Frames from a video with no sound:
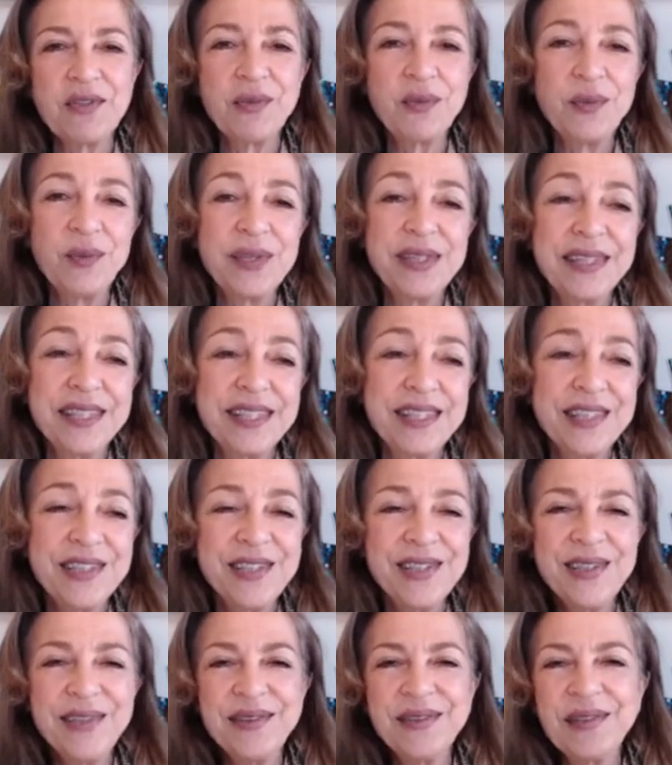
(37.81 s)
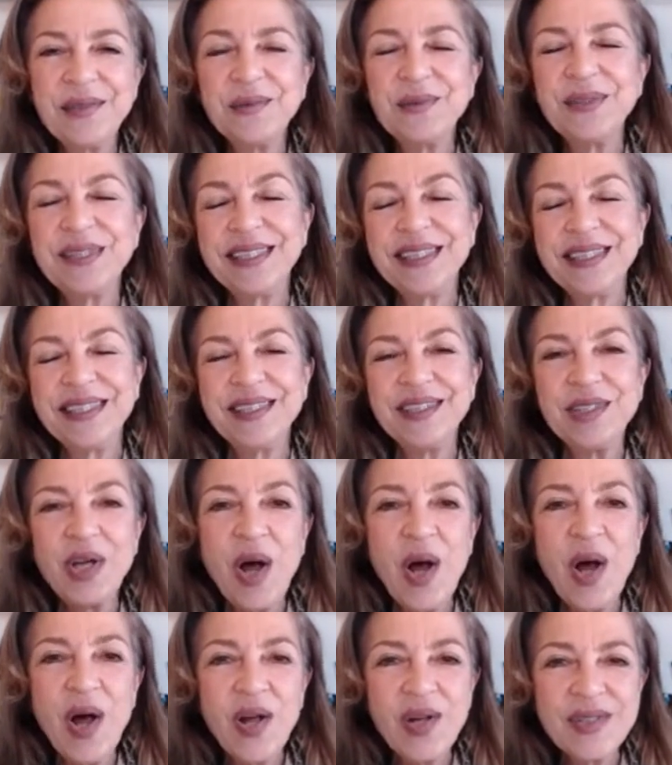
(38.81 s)
with the children, with the
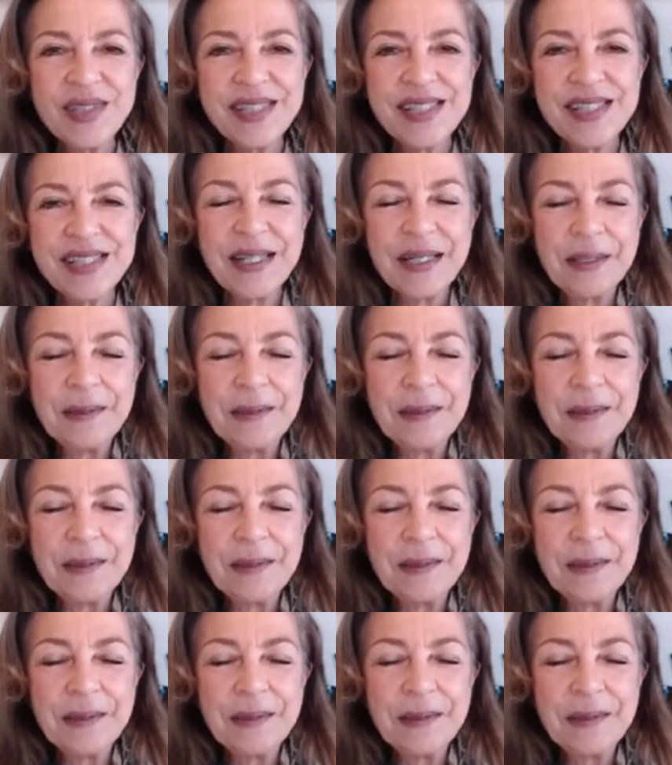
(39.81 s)
adults.